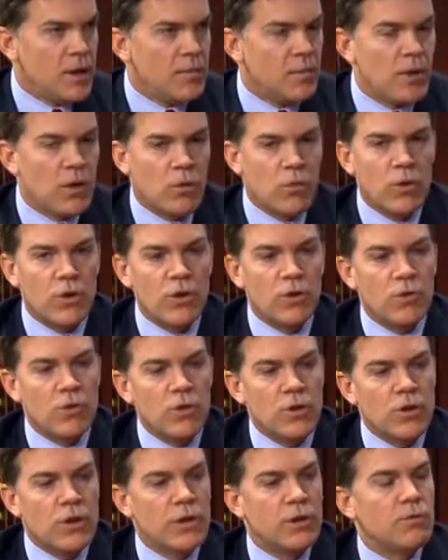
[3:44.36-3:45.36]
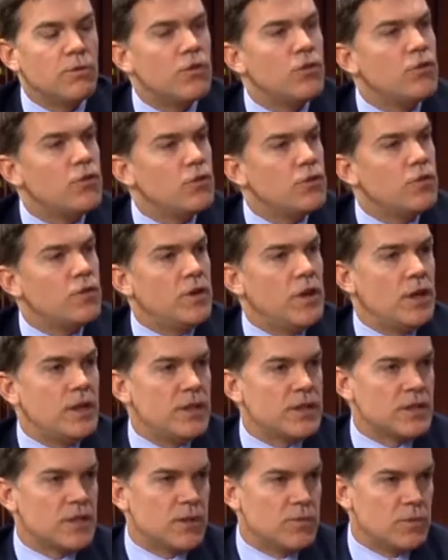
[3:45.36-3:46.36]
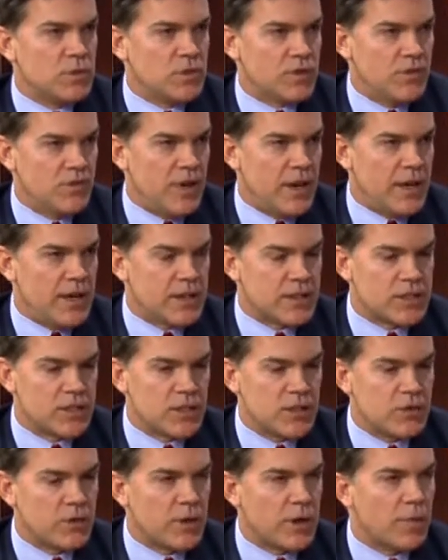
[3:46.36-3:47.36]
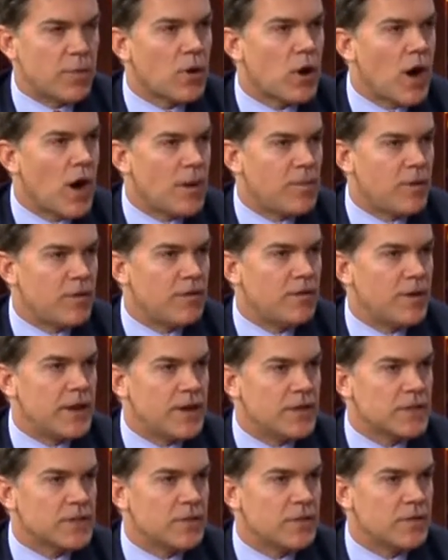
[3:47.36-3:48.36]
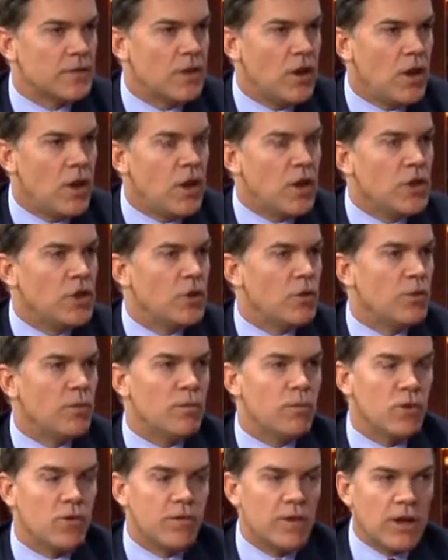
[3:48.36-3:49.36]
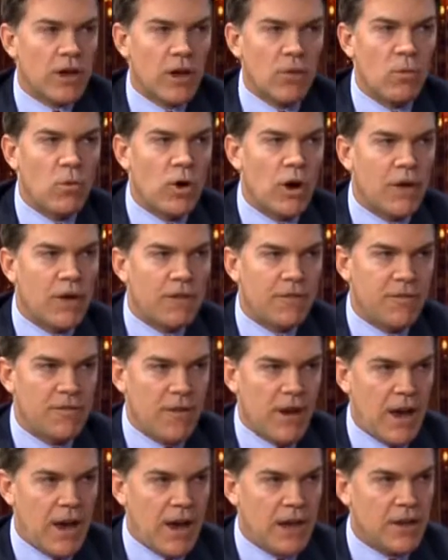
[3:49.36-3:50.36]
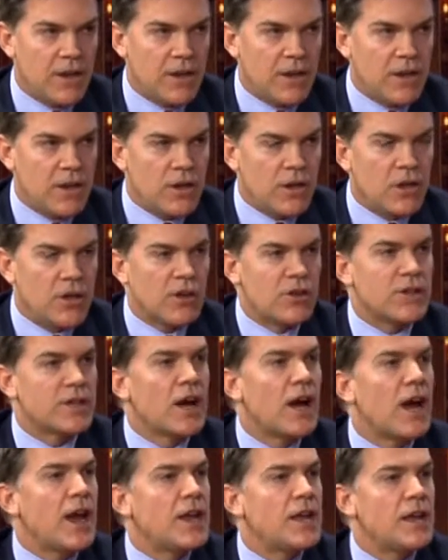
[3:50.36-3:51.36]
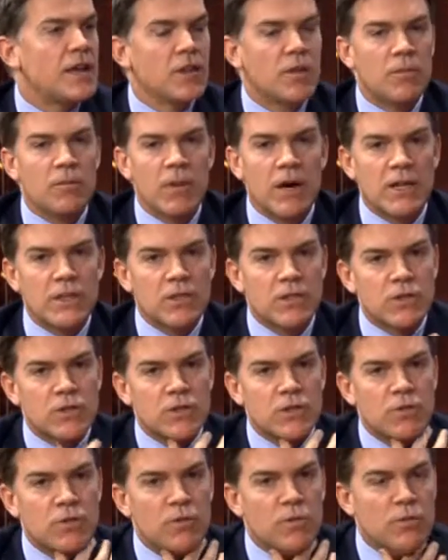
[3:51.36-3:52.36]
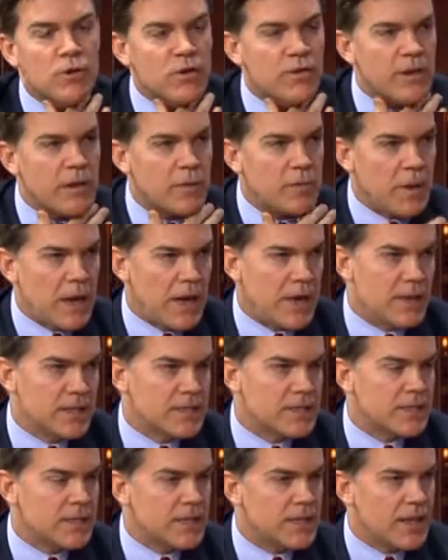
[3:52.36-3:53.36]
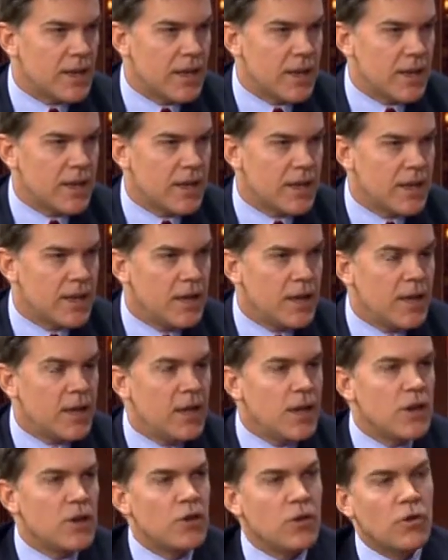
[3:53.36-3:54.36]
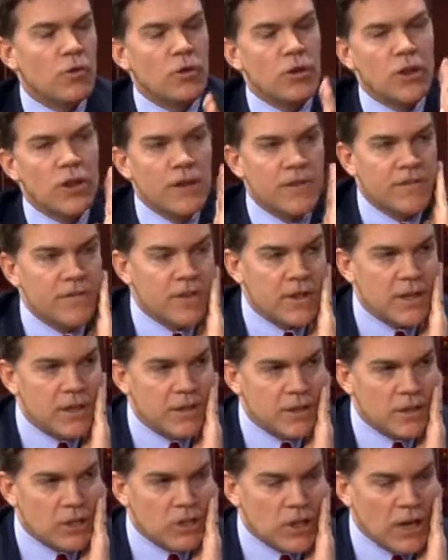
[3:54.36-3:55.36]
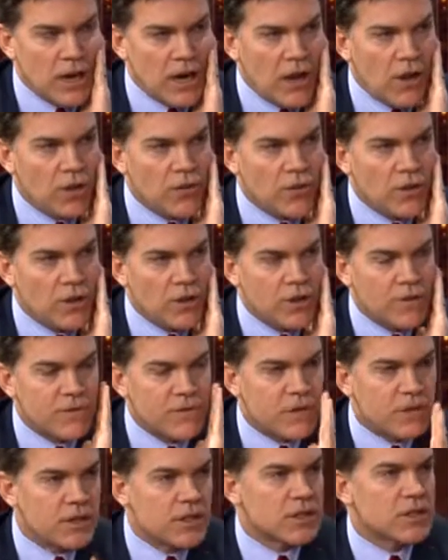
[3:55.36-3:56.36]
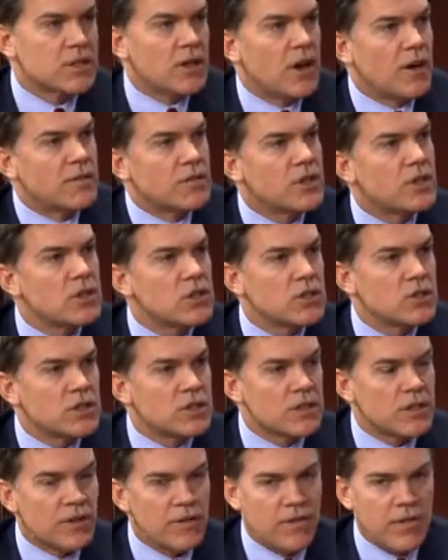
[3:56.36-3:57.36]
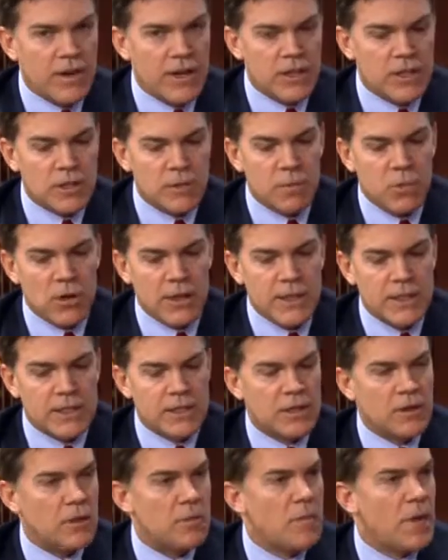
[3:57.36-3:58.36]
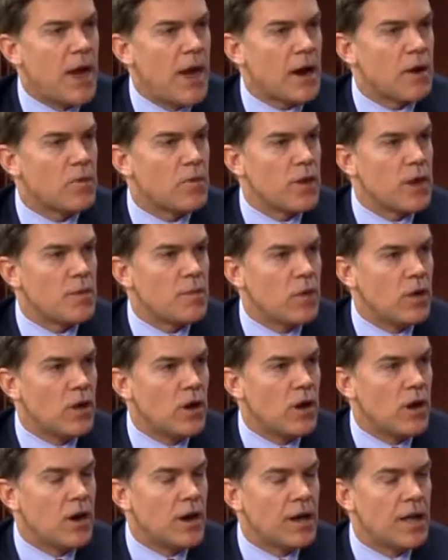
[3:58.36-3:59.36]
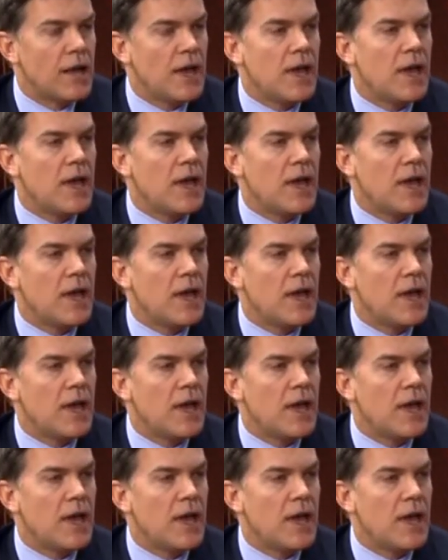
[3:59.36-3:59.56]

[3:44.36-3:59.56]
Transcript: But when you're really rejuvenating someone's face and doing a proper facelift, you're removing unwanted fat, you're tightening the muscles and removing bands in the neck, you're lifting the jowls and lifting the soft tissues of the face and placing them back where they belong,